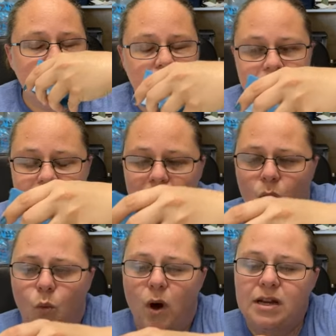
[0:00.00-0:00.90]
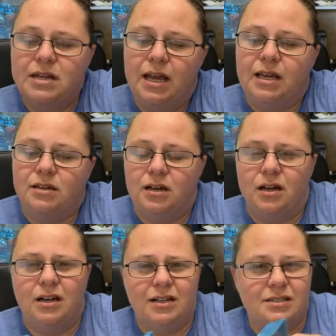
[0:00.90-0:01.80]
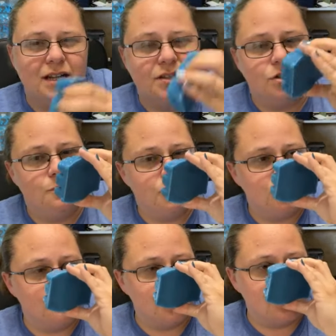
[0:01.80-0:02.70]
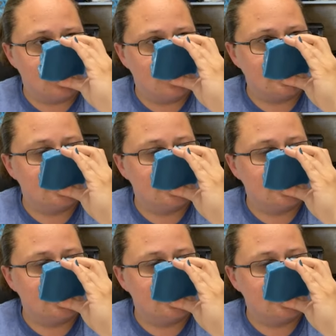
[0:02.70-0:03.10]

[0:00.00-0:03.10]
it's like a one day and done and it's not super, super strong.